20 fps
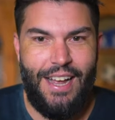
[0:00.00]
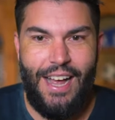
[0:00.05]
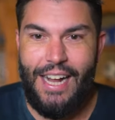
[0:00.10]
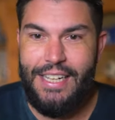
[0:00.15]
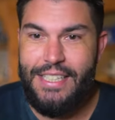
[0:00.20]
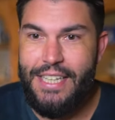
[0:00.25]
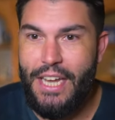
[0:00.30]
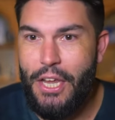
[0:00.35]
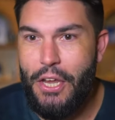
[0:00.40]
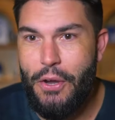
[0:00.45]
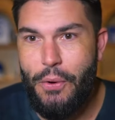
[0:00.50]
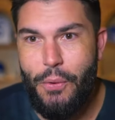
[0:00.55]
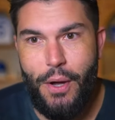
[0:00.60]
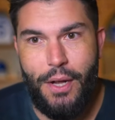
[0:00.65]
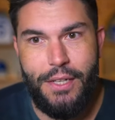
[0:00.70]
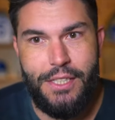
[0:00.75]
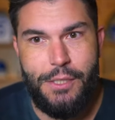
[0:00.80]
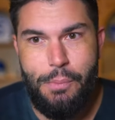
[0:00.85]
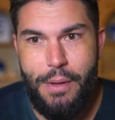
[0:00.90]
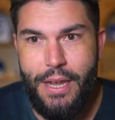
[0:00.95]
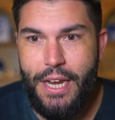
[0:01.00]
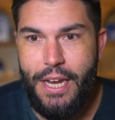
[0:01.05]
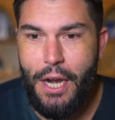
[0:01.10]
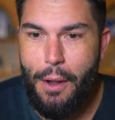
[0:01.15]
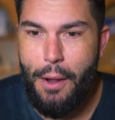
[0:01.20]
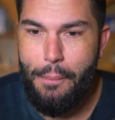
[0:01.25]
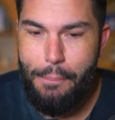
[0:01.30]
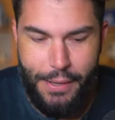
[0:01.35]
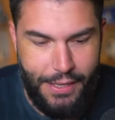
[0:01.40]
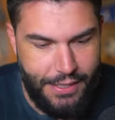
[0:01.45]
I tell you what, speaking
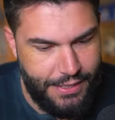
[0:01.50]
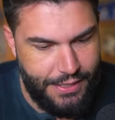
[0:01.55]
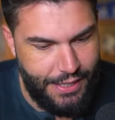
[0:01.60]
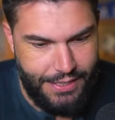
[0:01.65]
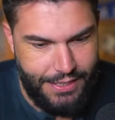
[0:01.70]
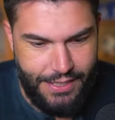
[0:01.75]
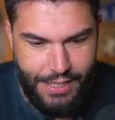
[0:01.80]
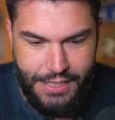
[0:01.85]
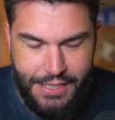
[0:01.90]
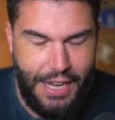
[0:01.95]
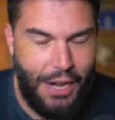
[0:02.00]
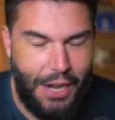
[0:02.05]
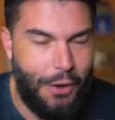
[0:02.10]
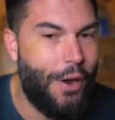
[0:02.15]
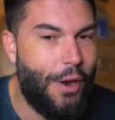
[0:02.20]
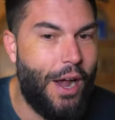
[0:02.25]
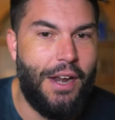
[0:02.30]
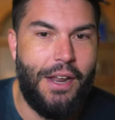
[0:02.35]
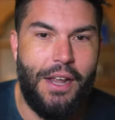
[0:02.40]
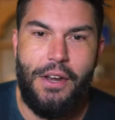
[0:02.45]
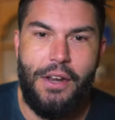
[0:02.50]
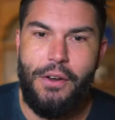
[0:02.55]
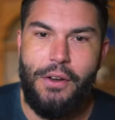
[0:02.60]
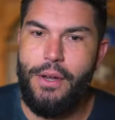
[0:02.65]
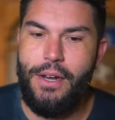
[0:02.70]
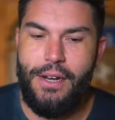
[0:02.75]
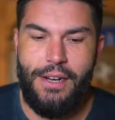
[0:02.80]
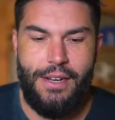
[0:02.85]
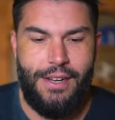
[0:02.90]
on business, let's get right into it.